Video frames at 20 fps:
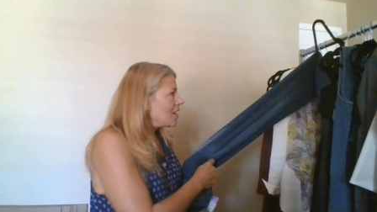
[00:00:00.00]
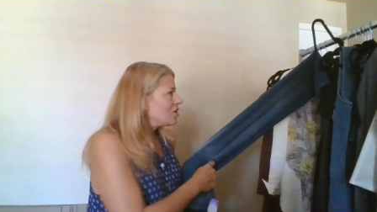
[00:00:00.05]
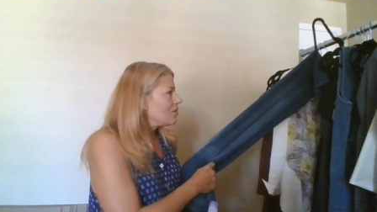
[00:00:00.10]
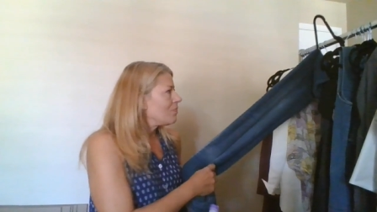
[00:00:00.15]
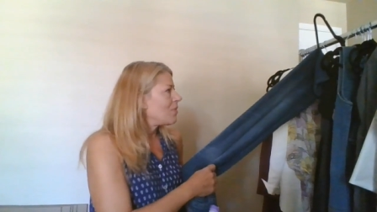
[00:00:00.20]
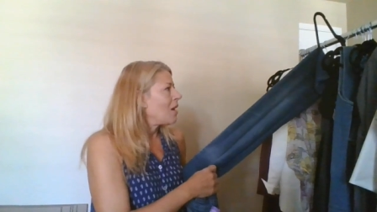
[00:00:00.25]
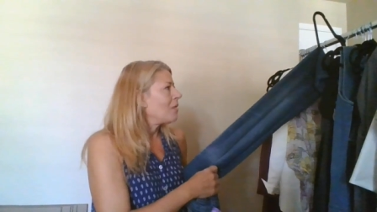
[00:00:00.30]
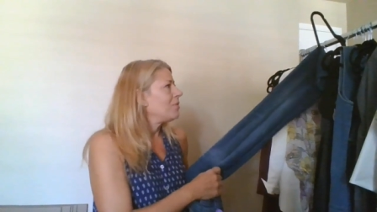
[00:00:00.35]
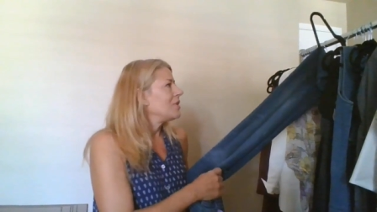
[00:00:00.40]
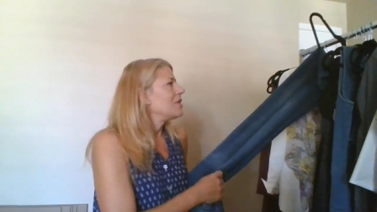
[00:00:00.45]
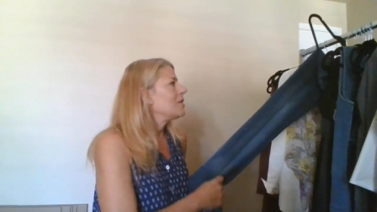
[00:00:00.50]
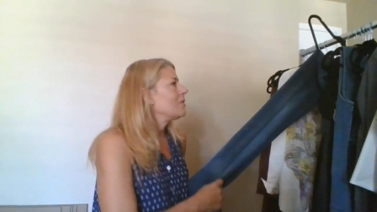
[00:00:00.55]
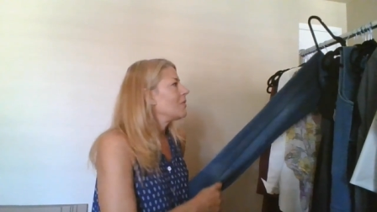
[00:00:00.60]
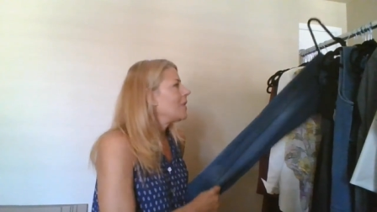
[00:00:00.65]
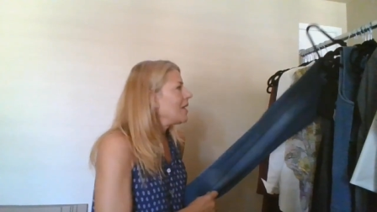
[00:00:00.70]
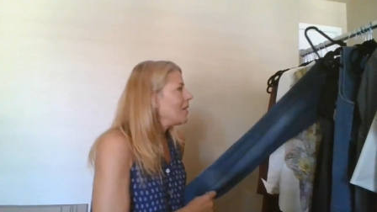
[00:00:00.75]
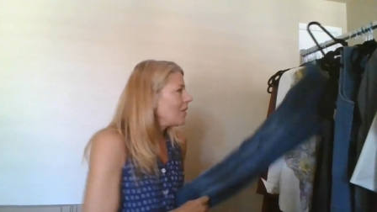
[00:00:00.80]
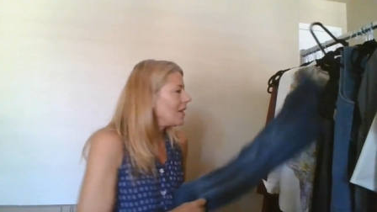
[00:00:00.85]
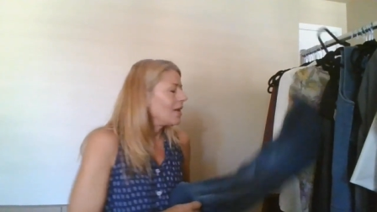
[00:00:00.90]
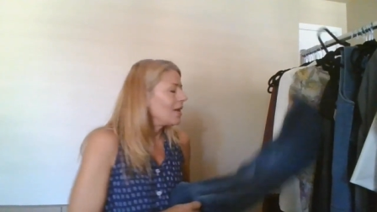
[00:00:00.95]
I should probably do
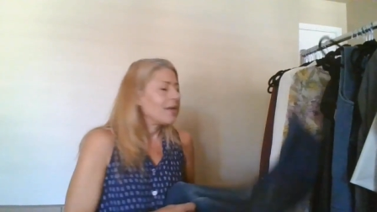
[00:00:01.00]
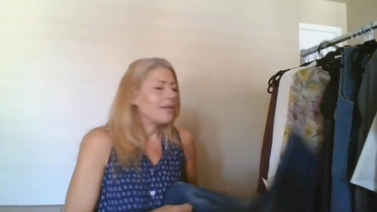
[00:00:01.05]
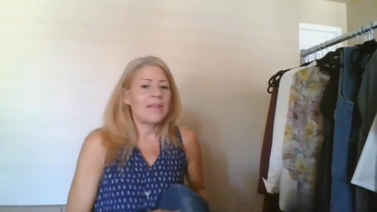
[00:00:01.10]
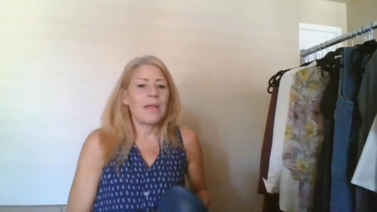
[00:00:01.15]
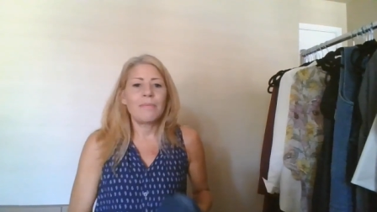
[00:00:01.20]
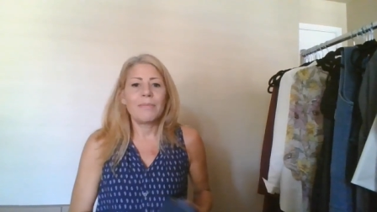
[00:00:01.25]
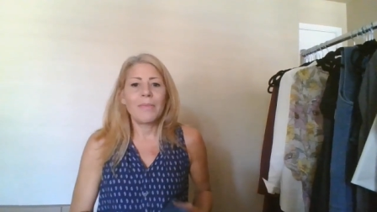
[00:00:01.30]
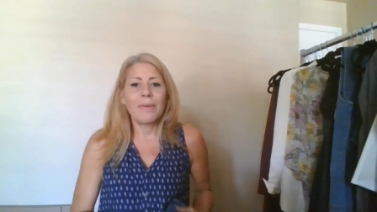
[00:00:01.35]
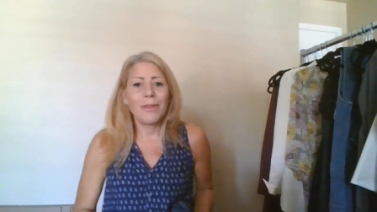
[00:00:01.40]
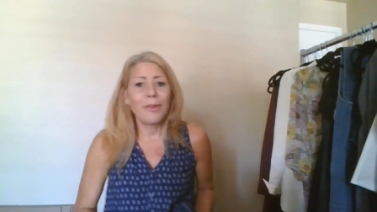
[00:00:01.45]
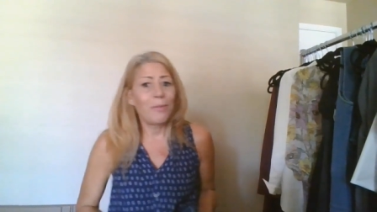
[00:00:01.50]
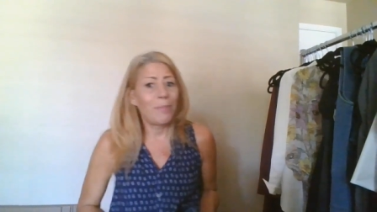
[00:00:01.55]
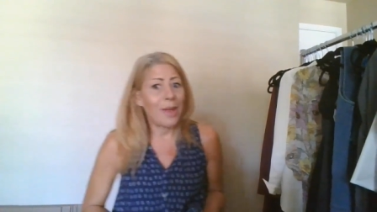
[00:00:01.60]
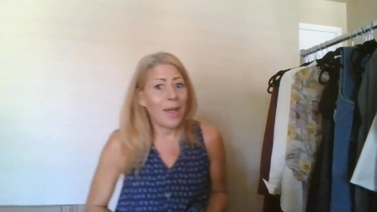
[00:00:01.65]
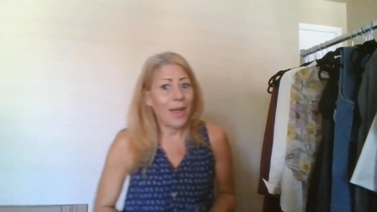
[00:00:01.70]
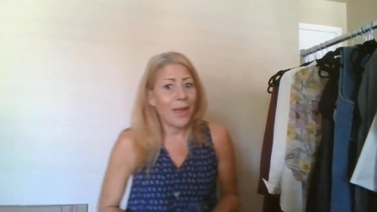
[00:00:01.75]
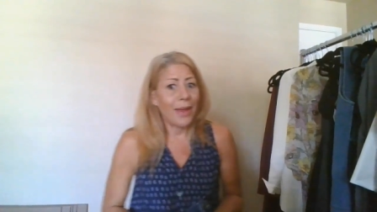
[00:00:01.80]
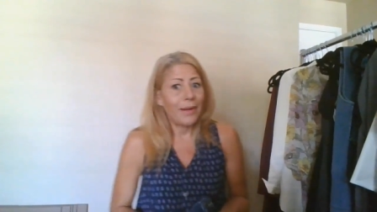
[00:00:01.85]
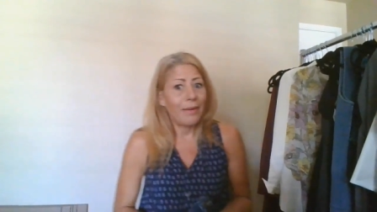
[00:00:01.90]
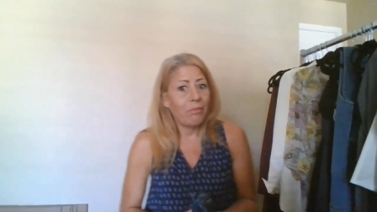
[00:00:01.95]
anyway, because I'm a little
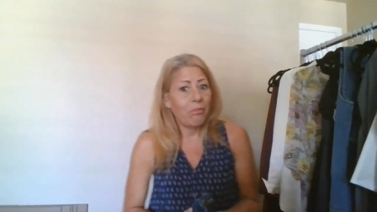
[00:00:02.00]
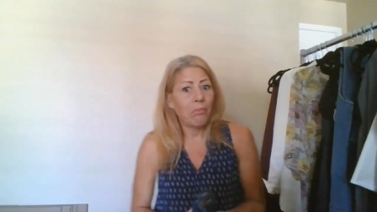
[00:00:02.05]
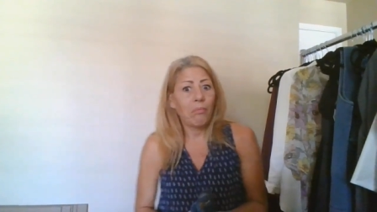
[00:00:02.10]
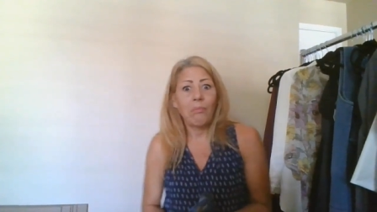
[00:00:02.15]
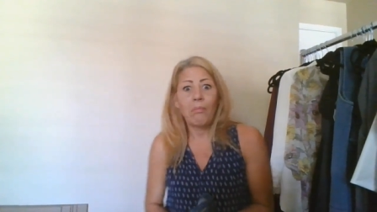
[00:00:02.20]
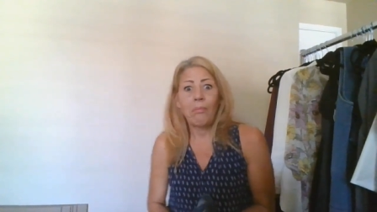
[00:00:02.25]
behind.